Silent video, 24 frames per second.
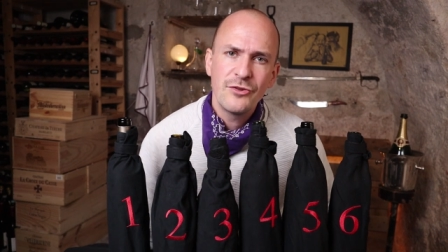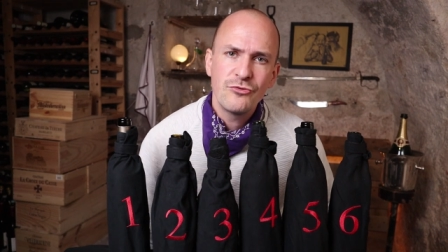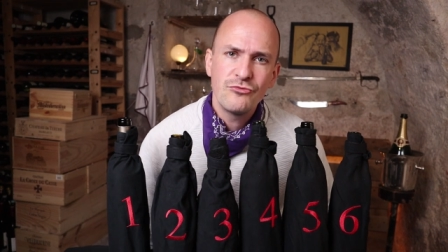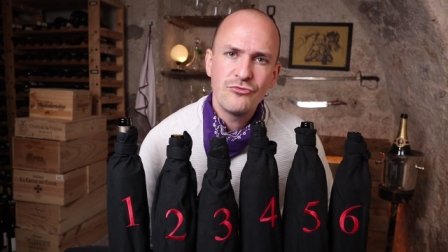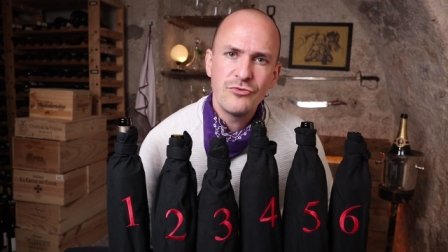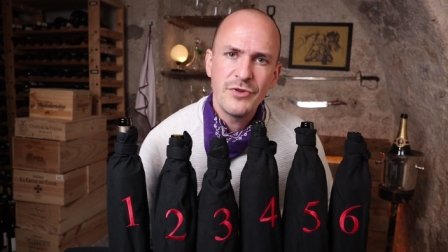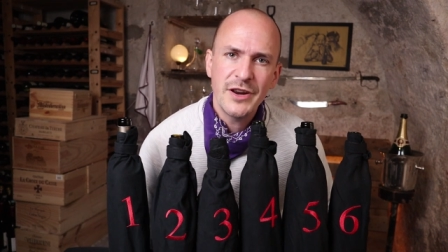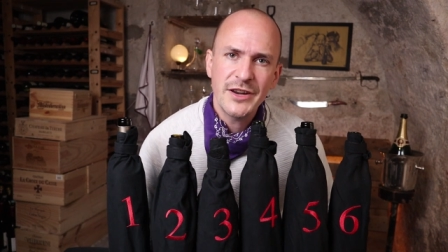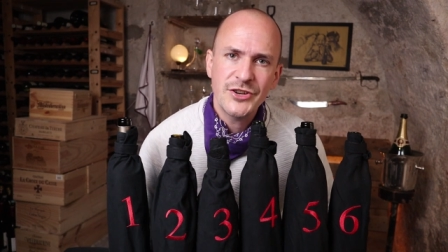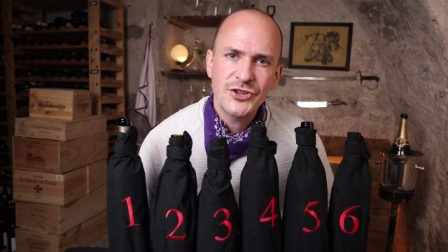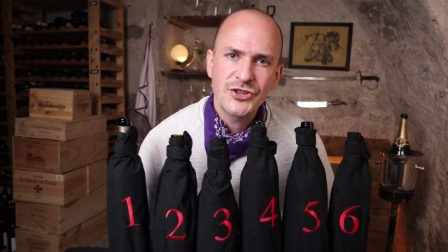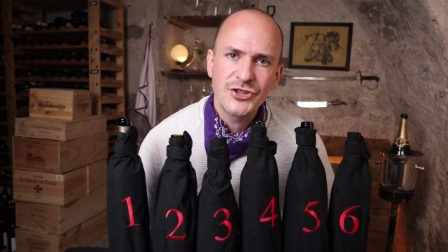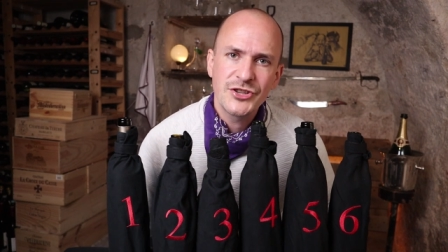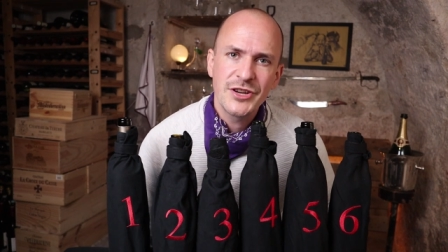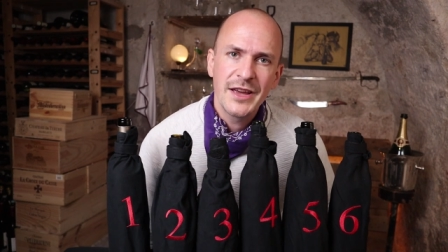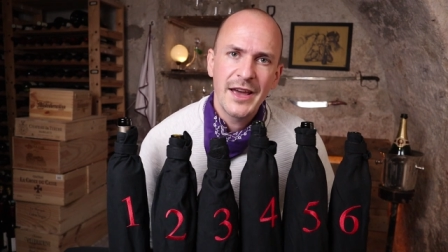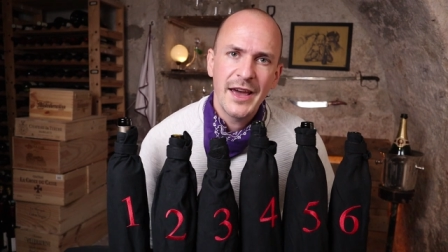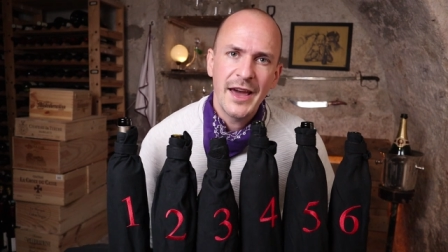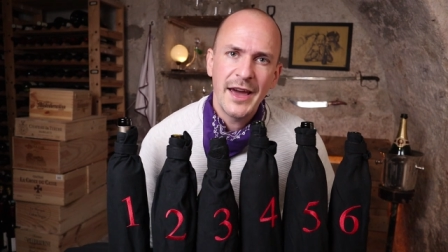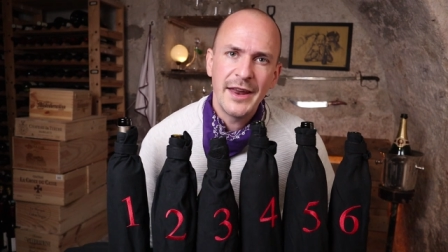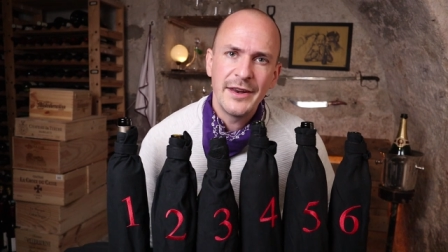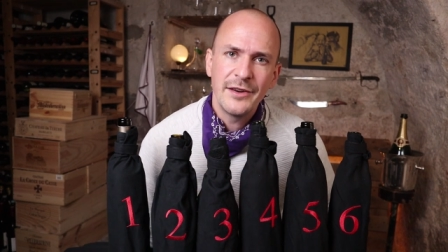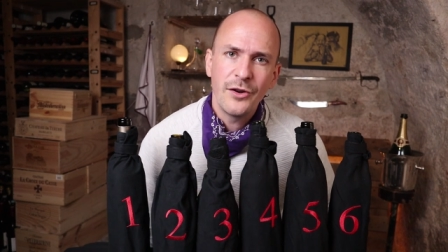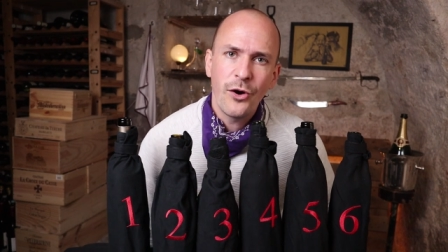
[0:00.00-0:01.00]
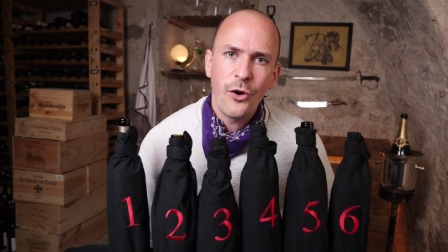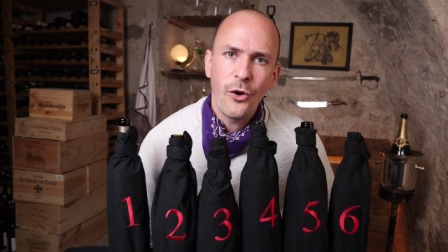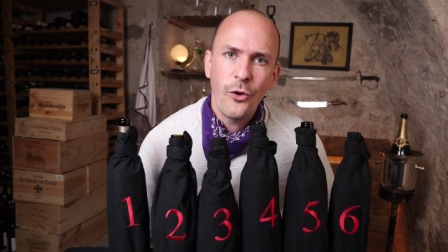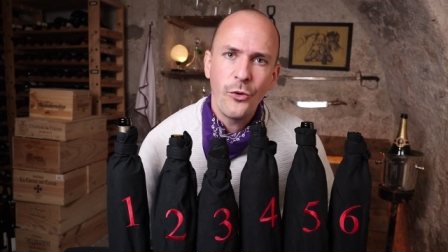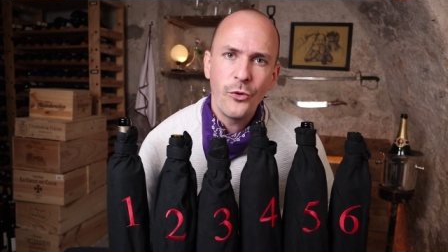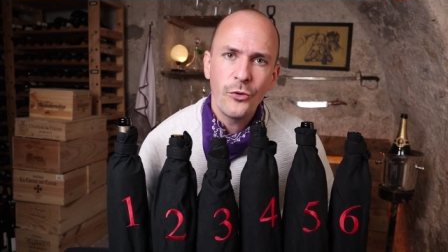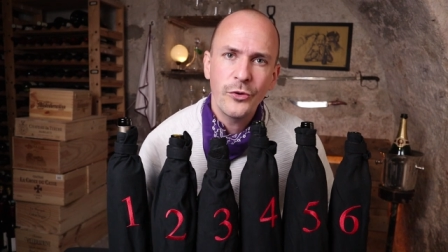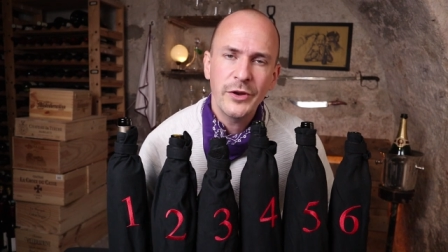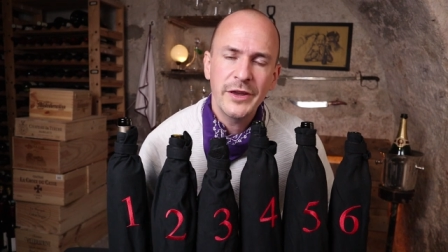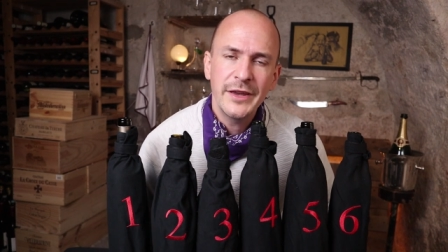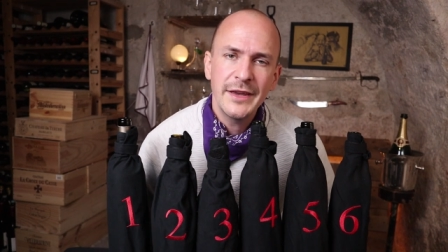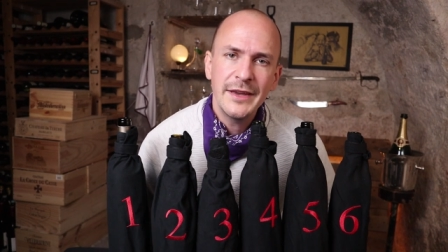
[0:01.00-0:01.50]
rich and
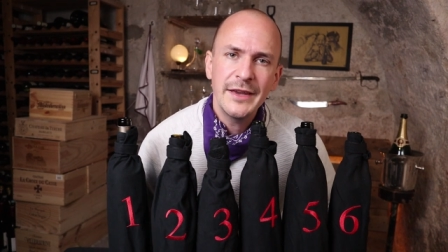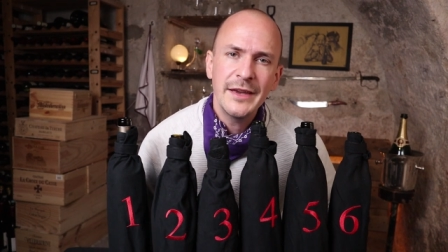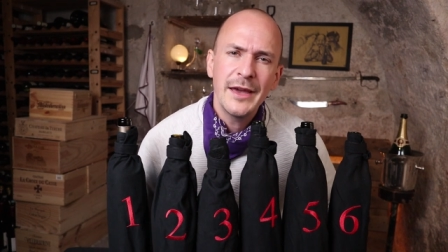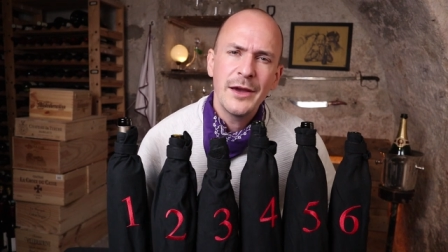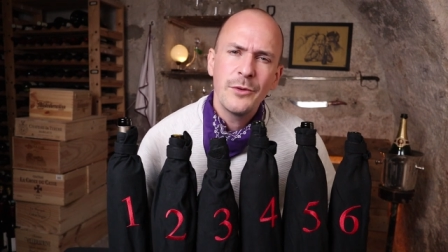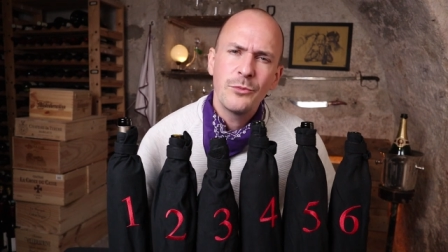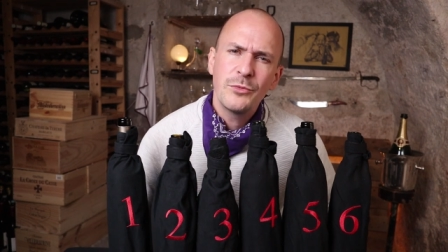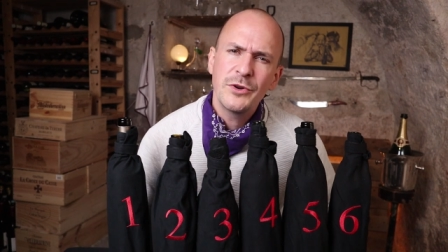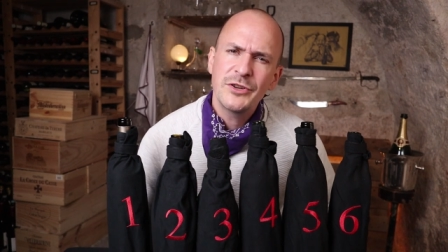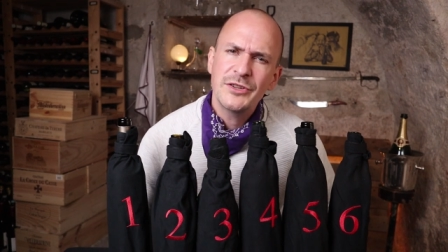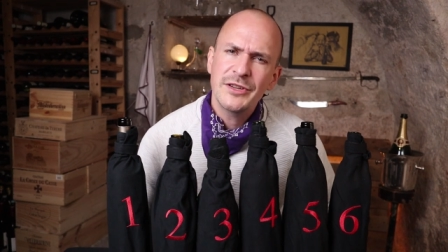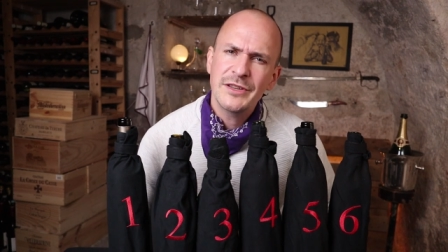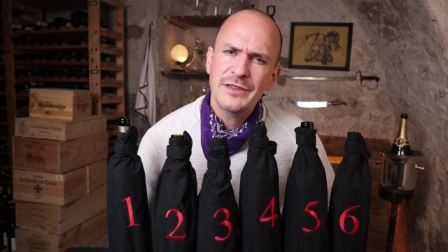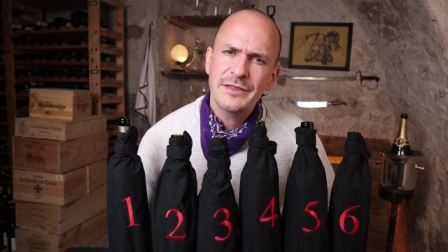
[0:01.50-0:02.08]
oaky, which